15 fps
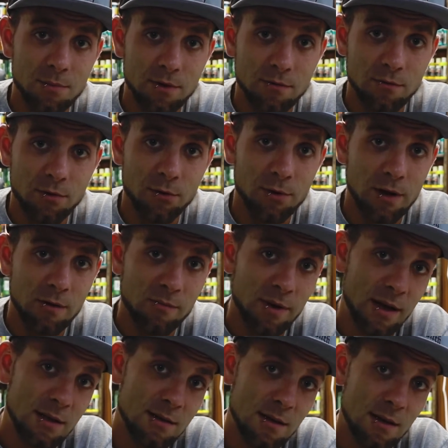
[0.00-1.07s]
and ruining
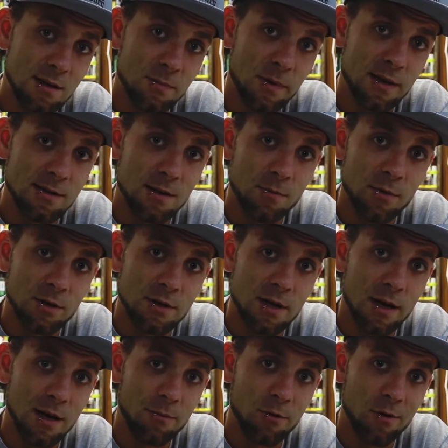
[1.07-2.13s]
baits that I spent so much
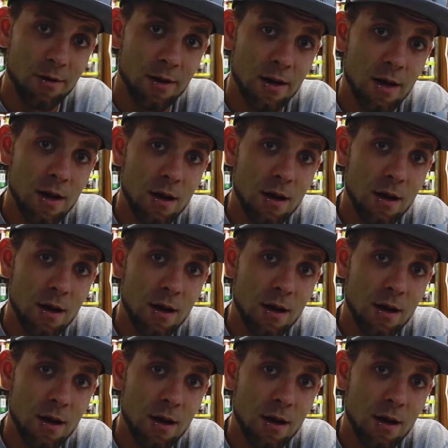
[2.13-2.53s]
time on.